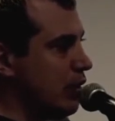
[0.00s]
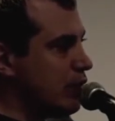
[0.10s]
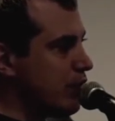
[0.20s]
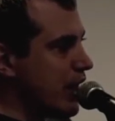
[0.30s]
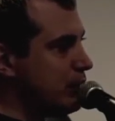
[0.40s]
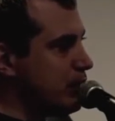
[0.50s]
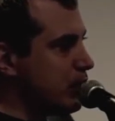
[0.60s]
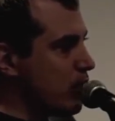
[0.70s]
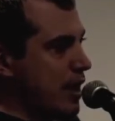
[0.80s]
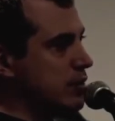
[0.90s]
Find me a
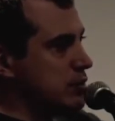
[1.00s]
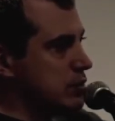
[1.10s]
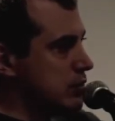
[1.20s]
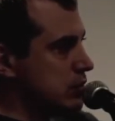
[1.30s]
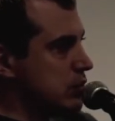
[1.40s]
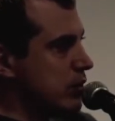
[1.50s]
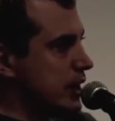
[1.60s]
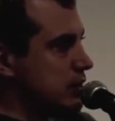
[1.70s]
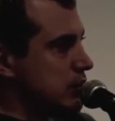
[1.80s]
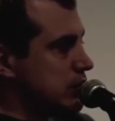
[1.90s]
route.
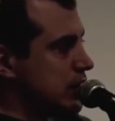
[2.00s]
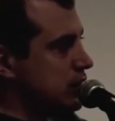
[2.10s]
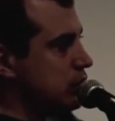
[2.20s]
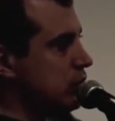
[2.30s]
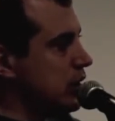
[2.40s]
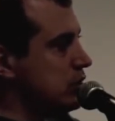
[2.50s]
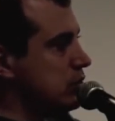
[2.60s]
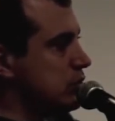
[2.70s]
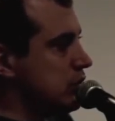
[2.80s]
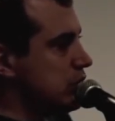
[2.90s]
Great. It takes
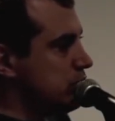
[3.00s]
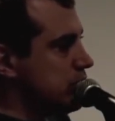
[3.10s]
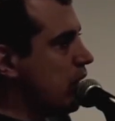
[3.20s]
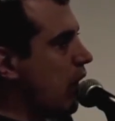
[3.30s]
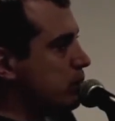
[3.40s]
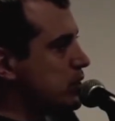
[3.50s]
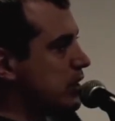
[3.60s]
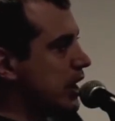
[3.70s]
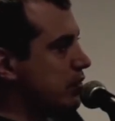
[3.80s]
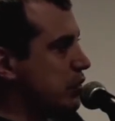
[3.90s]
233 hops
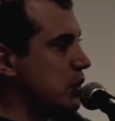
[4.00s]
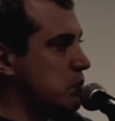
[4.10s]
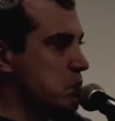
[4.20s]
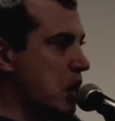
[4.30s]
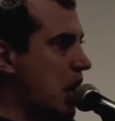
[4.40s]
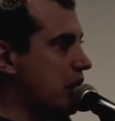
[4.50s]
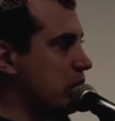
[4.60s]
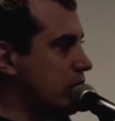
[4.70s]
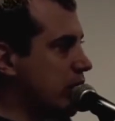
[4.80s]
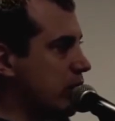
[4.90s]
to get there. I
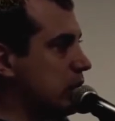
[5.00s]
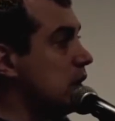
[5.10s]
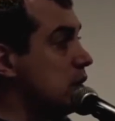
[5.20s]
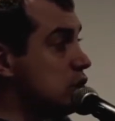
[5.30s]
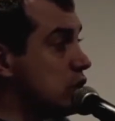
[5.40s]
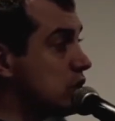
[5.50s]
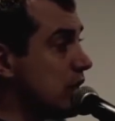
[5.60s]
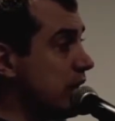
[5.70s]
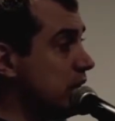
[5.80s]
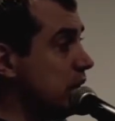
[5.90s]
don't care. Just
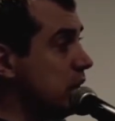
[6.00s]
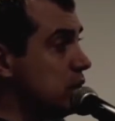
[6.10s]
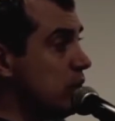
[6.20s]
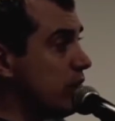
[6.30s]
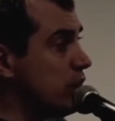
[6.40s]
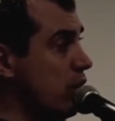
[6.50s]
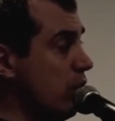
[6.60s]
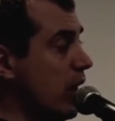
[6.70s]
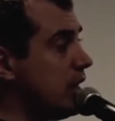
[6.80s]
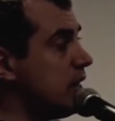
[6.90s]
like you have
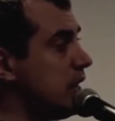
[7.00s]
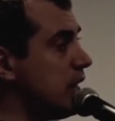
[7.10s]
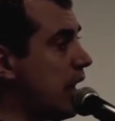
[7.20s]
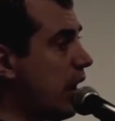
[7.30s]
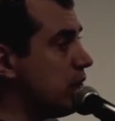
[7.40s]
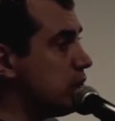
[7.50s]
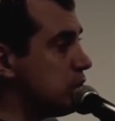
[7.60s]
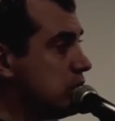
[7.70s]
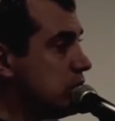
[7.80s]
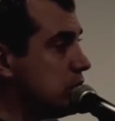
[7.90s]
no idea how
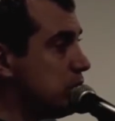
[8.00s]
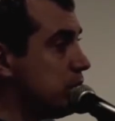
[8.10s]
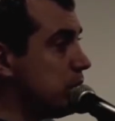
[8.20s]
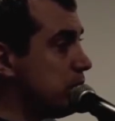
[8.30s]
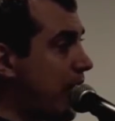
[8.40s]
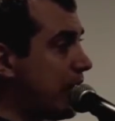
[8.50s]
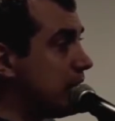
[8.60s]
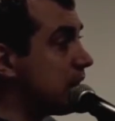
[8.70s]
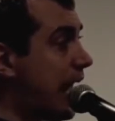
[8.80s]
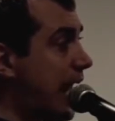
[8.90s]
your TCP
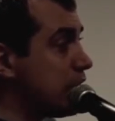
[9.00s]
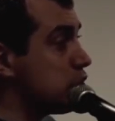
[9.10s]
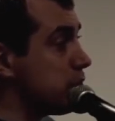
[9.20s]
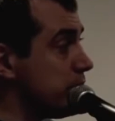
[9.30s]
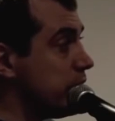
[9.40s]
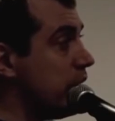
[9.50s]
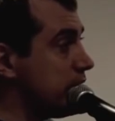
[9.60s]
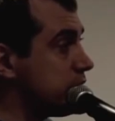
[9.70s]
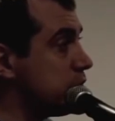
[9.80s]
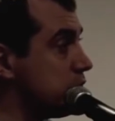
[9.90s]
packet actually
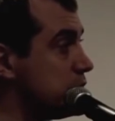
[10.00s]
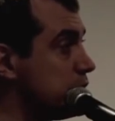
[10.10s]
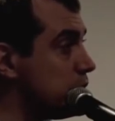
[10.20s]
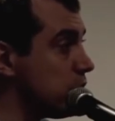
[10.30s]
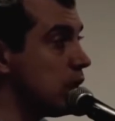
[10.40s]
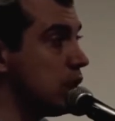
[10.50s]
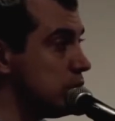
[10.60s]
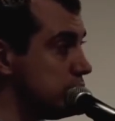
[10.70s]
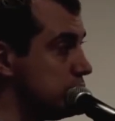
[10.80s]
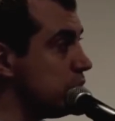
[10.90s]
got to Google.
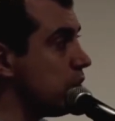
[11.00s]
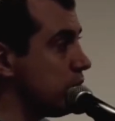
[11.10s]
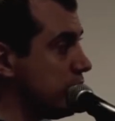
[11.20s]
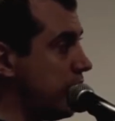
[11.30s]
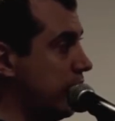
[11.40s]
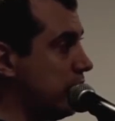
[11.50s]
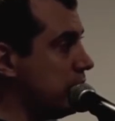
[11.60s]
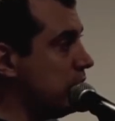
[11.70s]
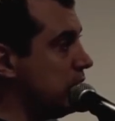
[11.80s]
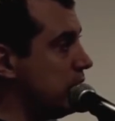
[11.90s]
You don't care.
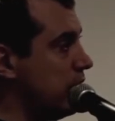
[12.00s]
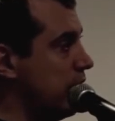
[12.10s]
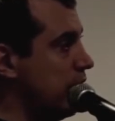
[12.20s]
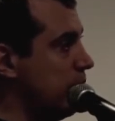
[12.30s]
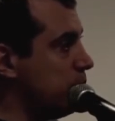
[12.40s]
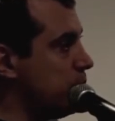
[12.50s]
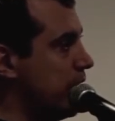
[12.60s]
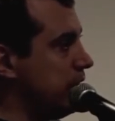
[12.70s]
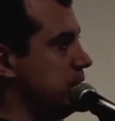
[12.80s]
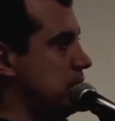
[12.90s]

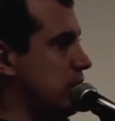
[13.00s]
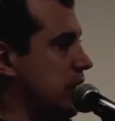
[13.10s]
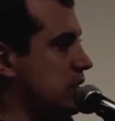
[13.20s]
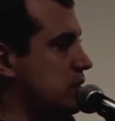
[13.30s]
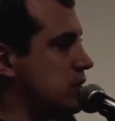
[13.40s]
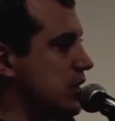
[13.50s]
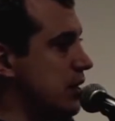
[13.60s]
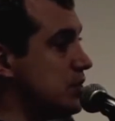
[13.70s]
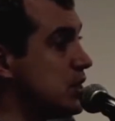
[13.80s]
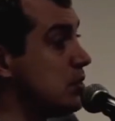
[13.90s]
And it's the
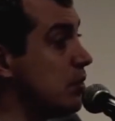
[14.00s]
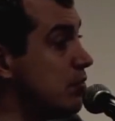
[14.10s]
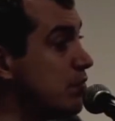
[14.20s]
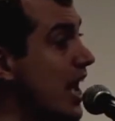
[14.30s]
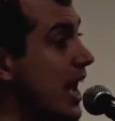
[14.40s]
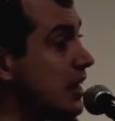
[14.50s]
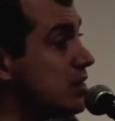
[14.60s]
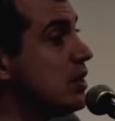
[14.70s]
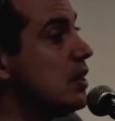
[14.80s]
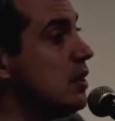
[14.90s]
same system. In
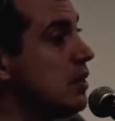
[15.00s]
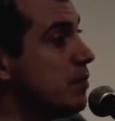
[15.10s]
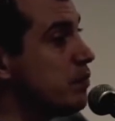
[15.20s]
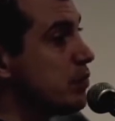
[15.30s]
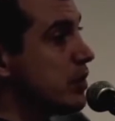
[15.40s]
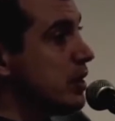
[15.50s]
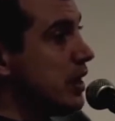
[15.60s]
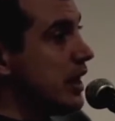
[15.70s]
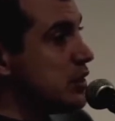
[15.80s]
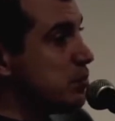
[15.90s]
fact,
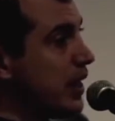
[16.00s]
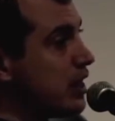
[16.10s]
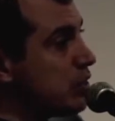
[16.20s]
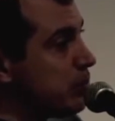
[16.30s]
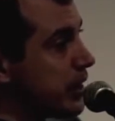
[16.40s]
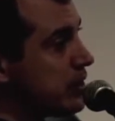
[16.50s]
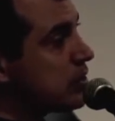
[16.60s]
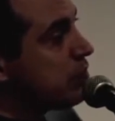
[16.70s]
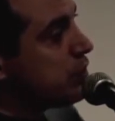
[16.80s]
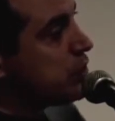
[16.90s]
it's better because
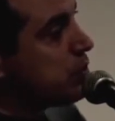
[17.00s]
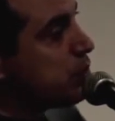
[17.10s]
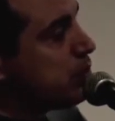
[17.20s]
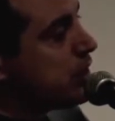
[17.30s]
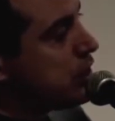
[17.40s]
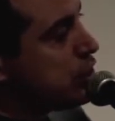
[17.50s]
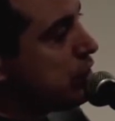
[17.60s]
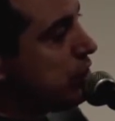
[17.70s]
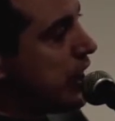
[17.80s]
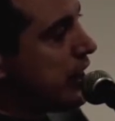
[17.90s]
the first implementation
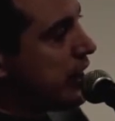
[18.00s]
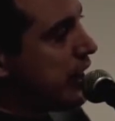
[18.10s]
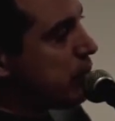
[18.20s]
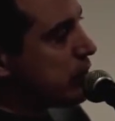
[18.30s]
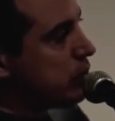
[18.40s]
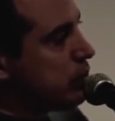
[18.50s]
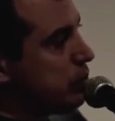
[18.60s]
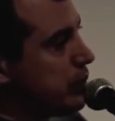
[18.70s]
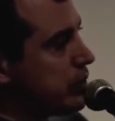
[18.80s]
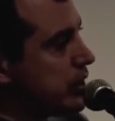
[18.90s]
of Lightning Network that we're
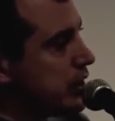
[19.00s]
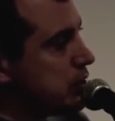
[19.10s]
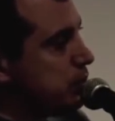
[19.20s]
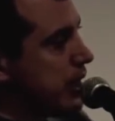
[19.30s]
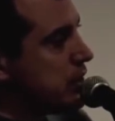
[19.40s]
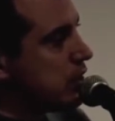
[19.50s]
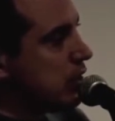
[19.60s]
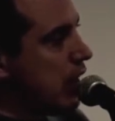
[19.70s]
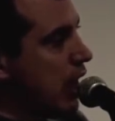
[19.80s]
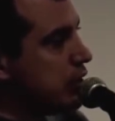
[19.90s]
building is based
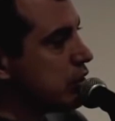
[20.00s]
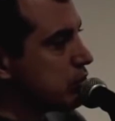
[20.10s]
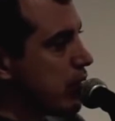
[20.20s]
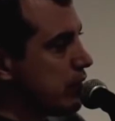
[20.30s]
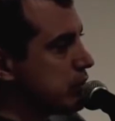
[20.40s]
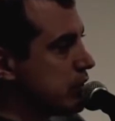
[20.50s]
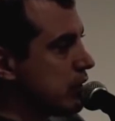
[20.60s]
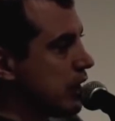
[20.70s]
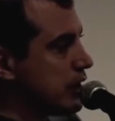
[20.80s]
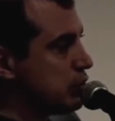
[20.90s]
on onion routing
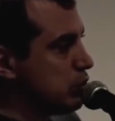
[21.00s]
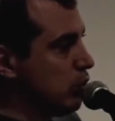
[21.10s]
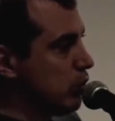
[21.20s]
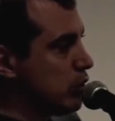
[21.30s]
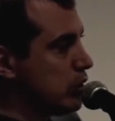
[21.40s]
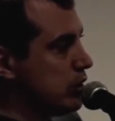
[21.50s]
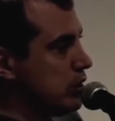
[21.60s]
like Tor.